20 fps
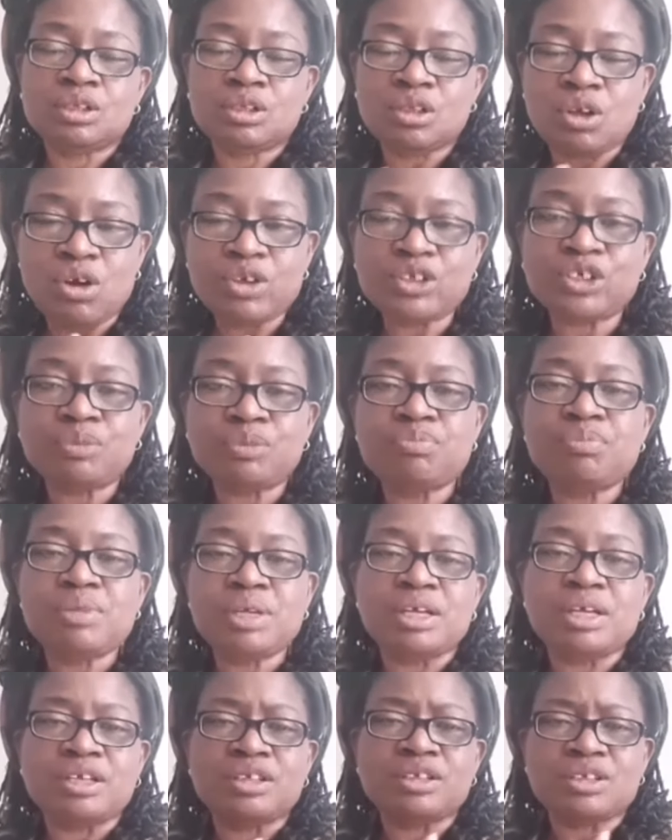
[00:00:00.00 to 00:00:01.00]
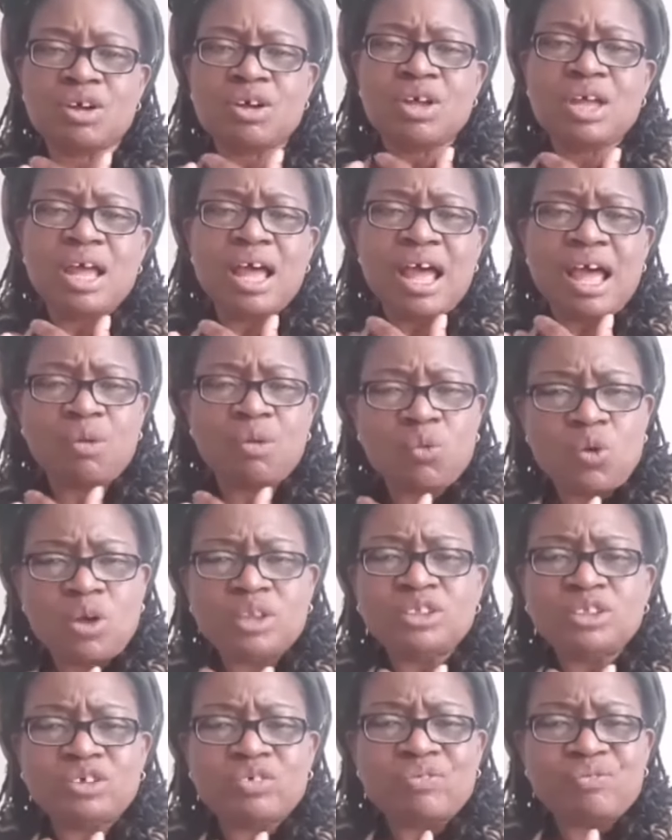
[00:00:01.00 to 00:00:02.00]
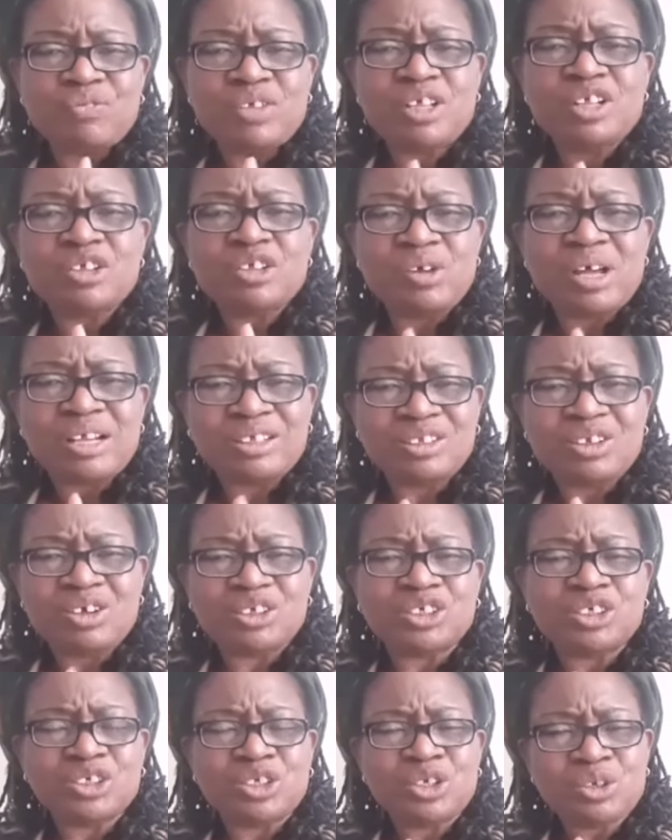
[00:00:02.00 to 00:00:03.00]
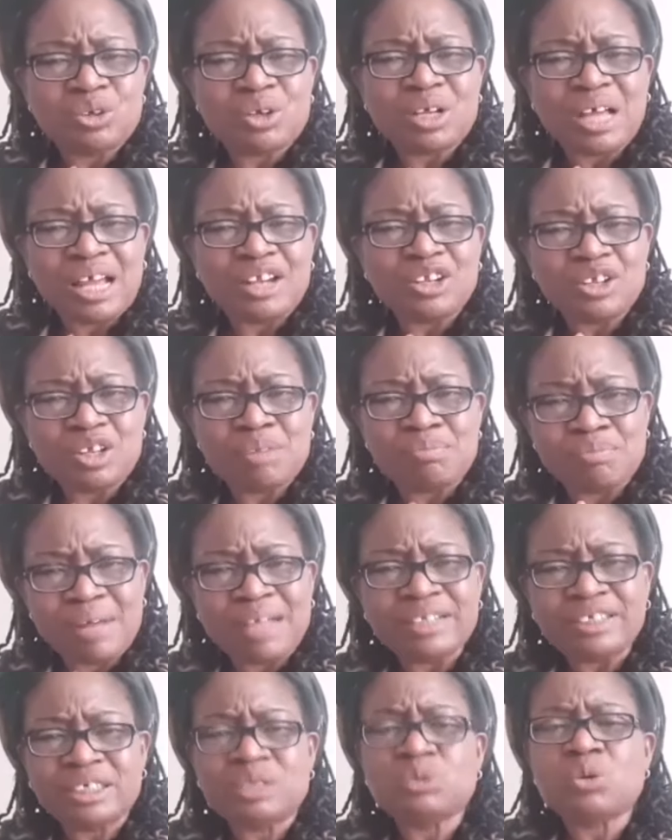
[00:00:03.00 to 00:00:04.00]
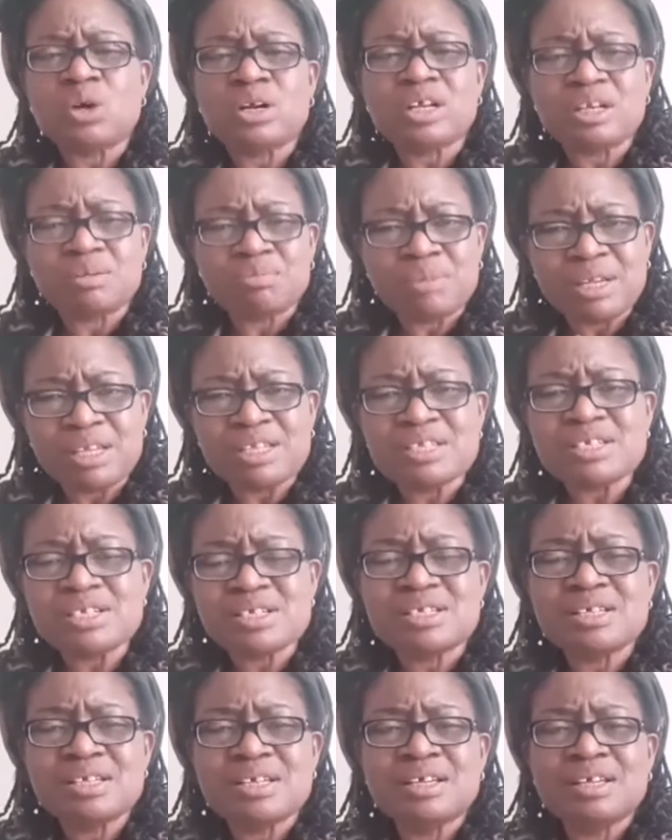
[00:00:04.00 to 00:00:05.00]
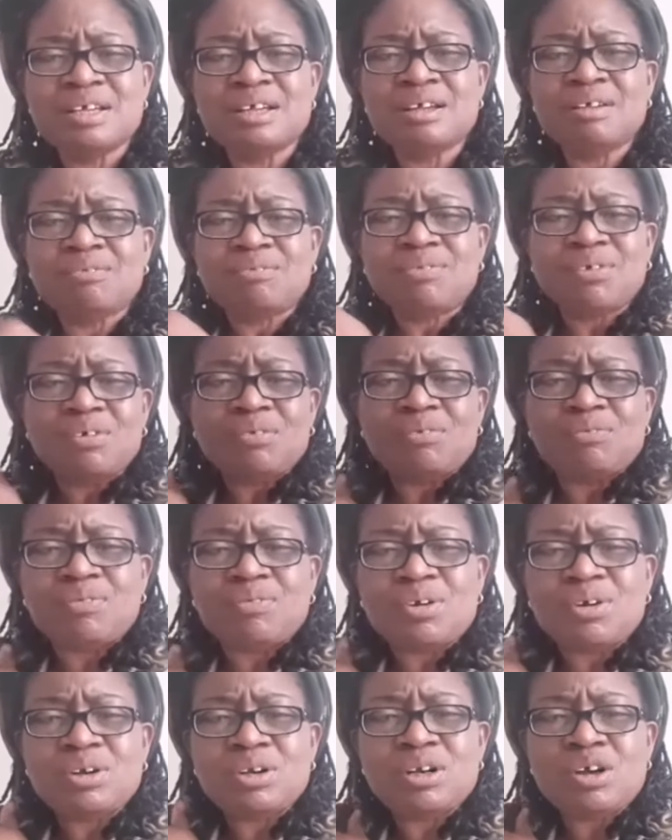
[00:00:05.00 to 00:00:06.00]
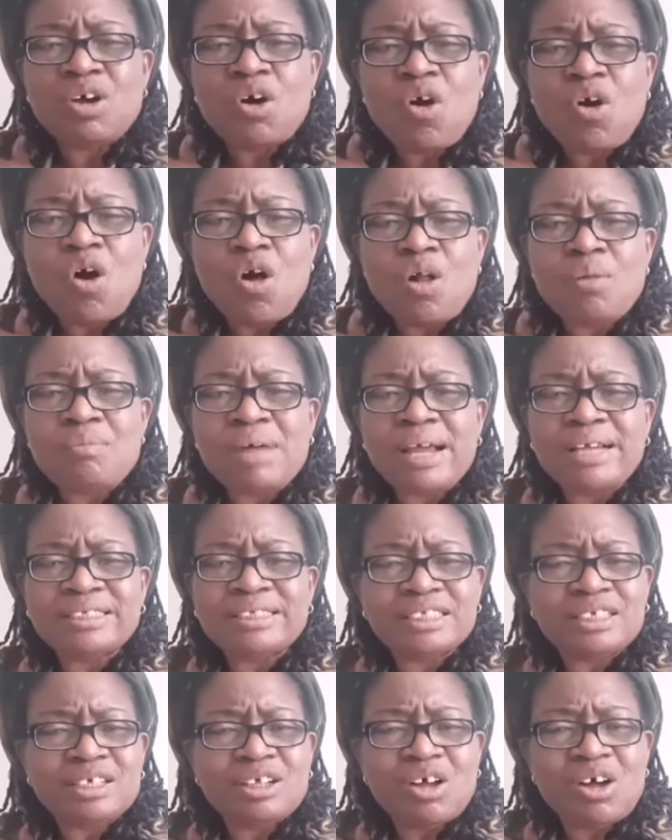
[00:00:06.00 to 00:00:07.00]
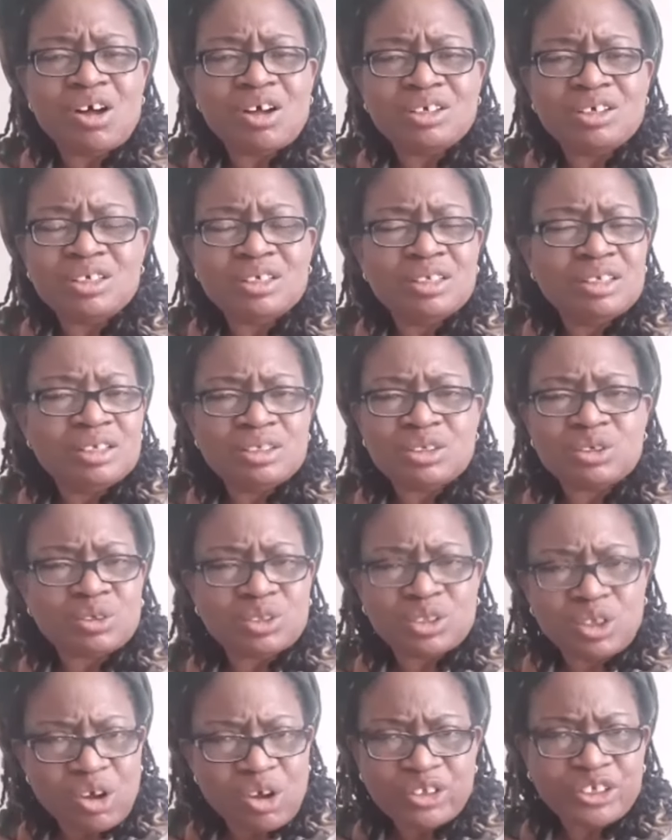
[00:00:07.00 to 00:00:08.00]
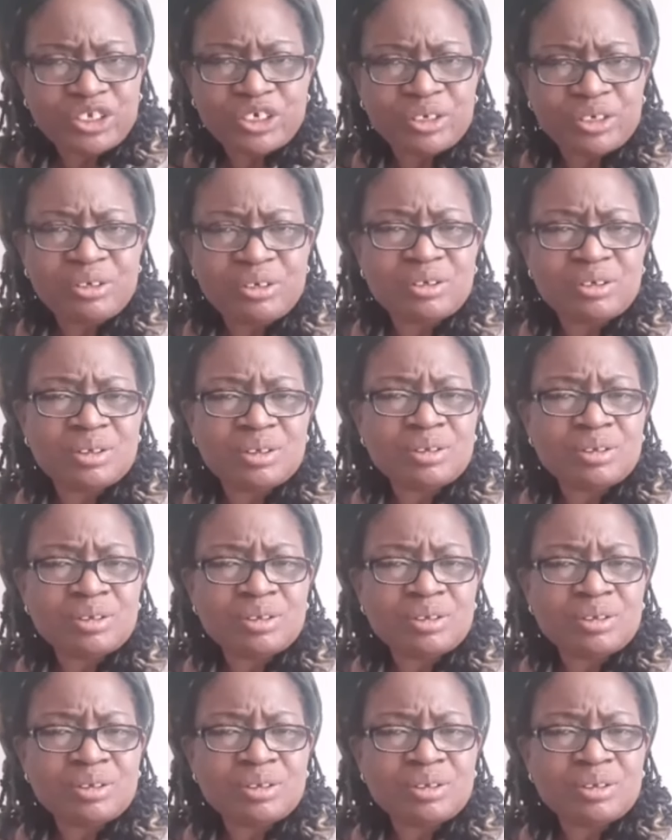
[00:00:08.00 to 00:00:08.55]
Touch me. I want to feel your touch. Can you imagine what it means for Almighty God to touch you?